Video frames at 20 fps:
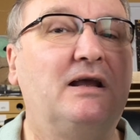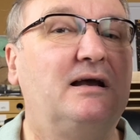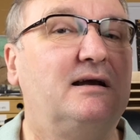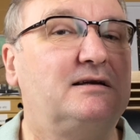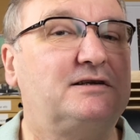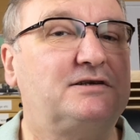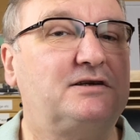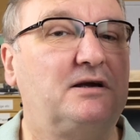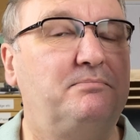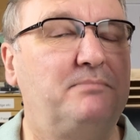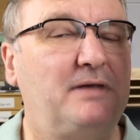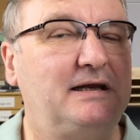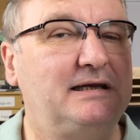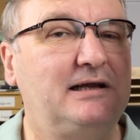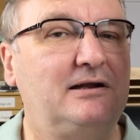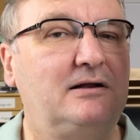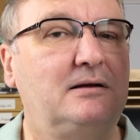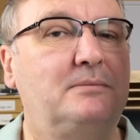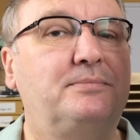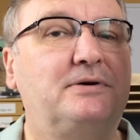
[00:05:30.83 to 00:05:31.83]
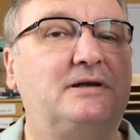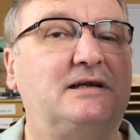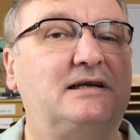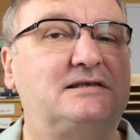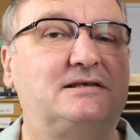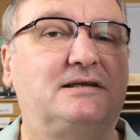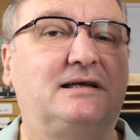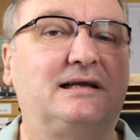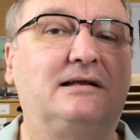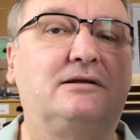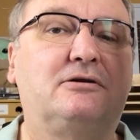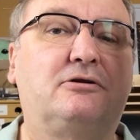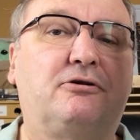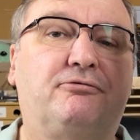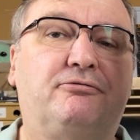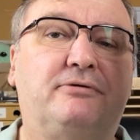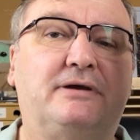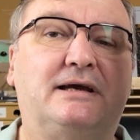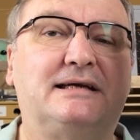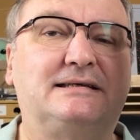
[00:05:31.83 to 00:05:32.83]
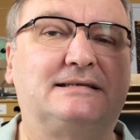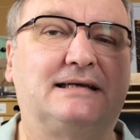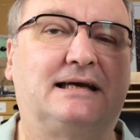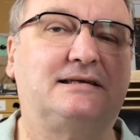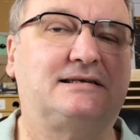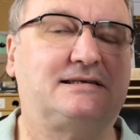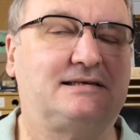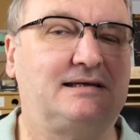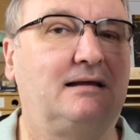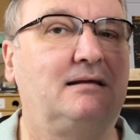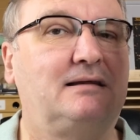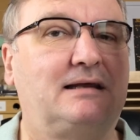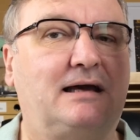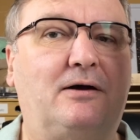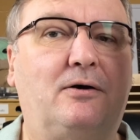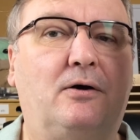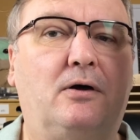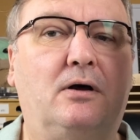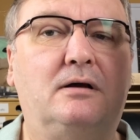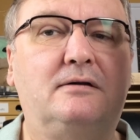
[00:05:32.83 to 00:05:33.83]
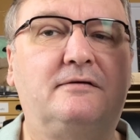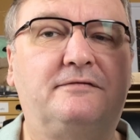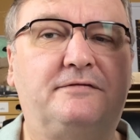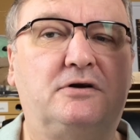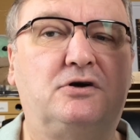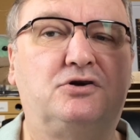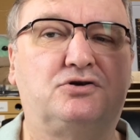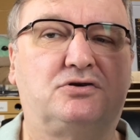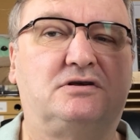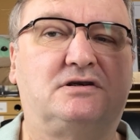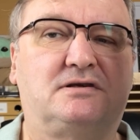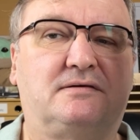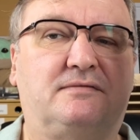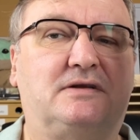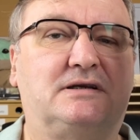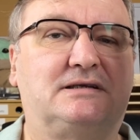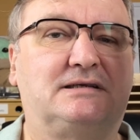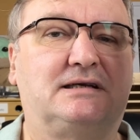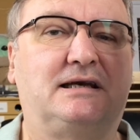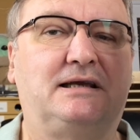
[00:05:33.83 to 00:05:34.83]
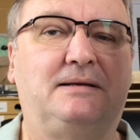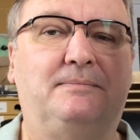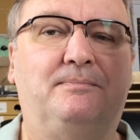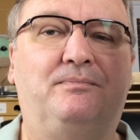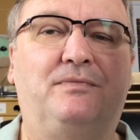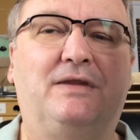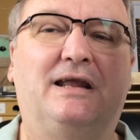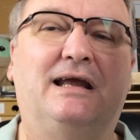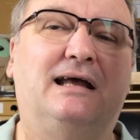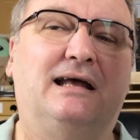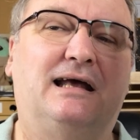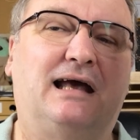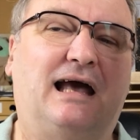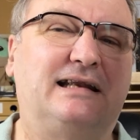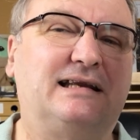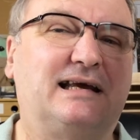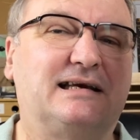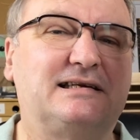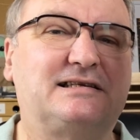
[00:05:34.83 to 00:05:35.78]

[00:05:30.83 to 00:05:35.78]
so many companies, they can create and sell their own versions of the tea. And as